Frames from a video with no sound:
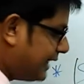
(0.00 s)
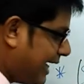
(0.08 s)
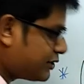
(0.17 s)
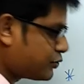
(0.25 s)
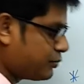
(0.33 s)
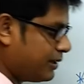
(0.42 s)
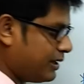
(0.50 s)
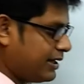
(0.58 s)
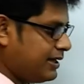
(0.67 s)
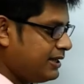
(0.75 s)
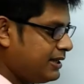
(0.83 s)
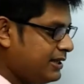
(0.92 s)
that's
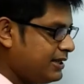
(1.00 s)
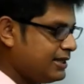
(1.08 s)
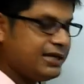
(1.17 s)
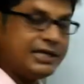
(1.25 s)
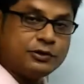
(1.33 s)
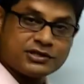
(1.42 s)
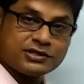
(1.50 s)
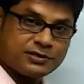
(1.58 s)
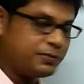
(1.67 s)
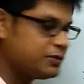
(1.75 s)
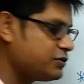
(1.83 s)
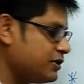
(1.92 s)
why you are
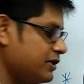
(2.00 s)
supposed to